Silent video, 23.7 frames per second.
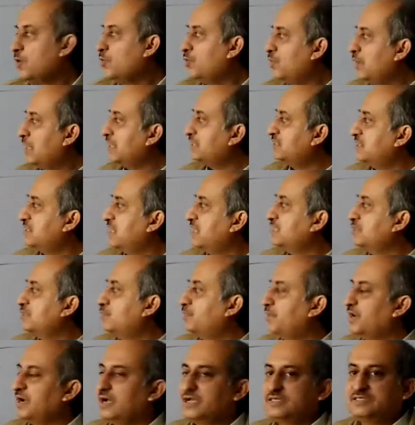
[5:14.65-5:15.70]
We'll just
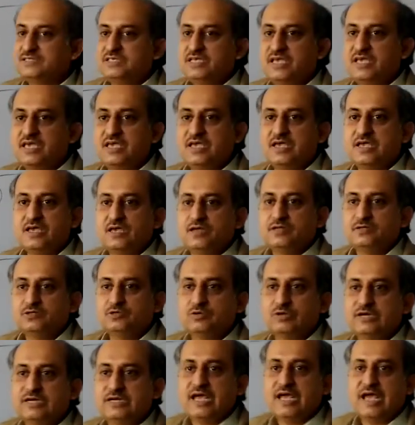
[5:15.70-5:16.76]
pass it
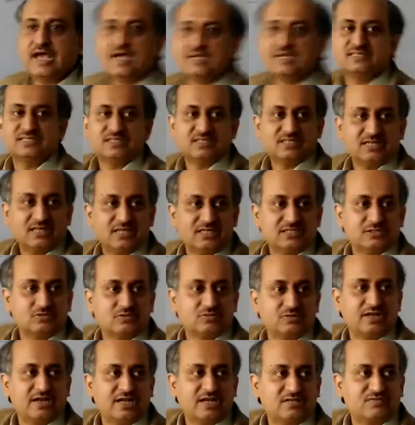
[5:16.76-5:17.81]
to it as it is to
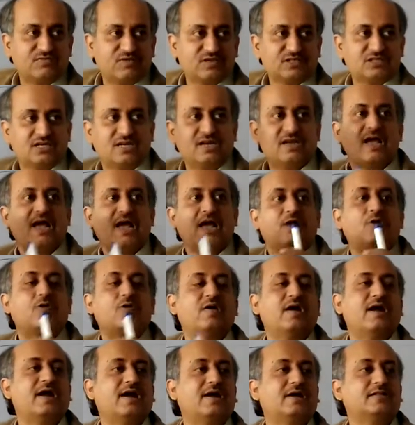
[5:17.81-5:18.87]
the list function hello,
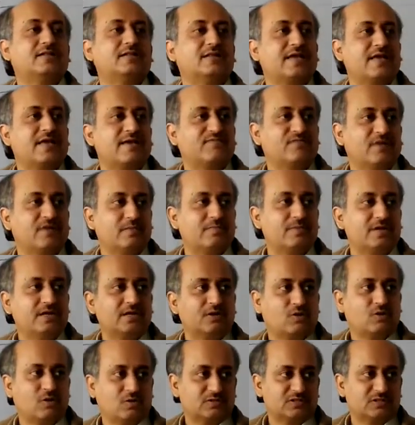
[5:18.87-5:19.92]
and the name will be
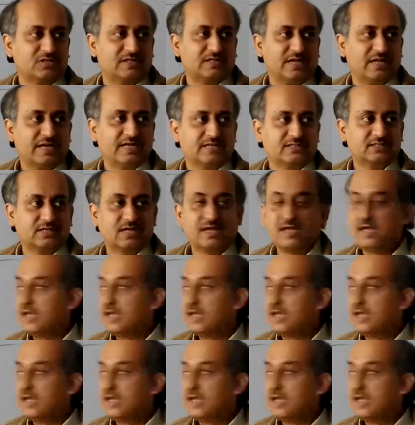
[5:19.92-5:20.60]
enclosed in the list.